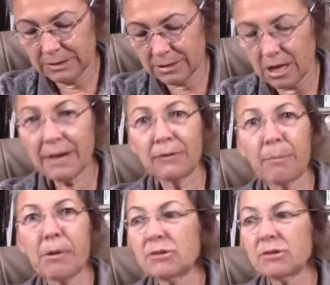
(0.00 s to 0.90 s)
I have to
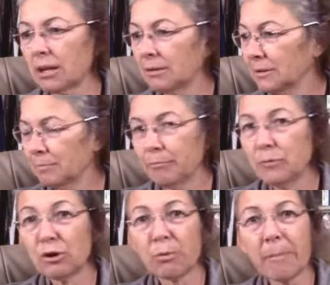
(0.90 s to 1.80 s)
post that.
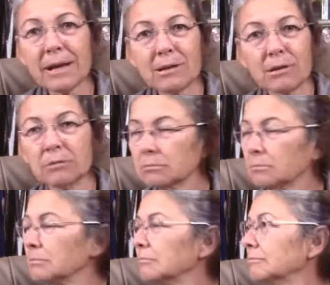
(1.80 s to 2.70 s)
Your reminder,
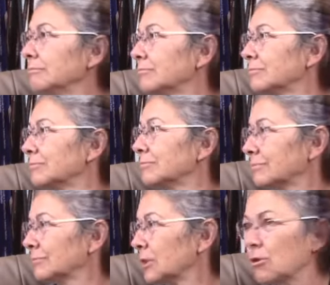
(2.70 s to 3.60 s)

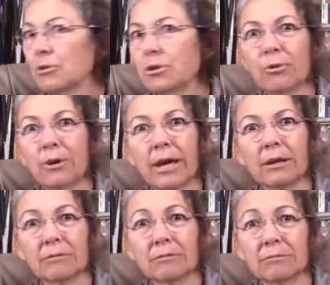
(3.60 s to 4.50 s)
so that you'll get
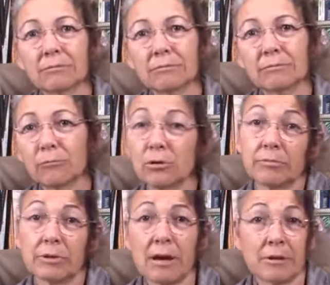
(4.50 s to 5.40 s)
it. Well,
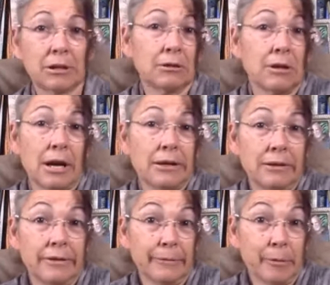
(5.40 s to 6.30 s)
clearly I
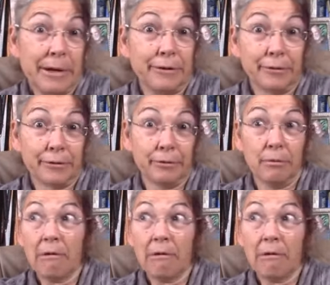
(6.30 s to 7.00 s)
needed a reminder too.